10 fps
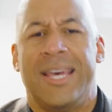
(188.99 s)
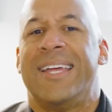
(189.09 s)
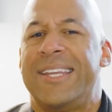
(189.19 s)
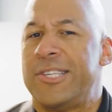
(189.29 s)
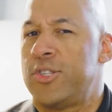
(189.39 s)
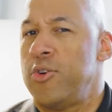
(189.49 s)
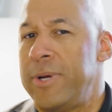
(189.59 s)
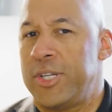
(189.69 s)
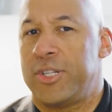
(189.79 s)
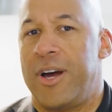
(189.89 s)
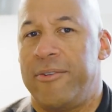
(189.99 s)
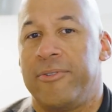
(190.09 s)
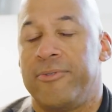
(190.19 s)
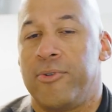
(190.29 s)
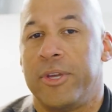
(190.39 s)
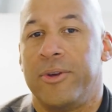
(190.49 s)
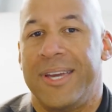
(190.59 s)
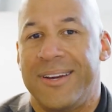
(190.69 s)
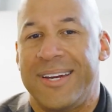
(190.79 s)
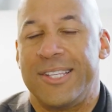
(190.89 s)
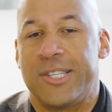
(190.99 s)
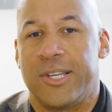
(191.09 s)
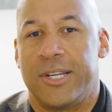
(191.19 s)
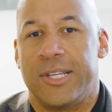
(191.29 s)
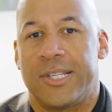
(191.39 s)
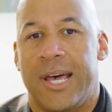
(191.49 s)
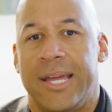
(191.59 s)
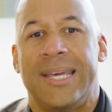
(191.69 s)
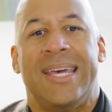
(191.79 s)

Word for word: There's so much to offer for you here in Sunnyside.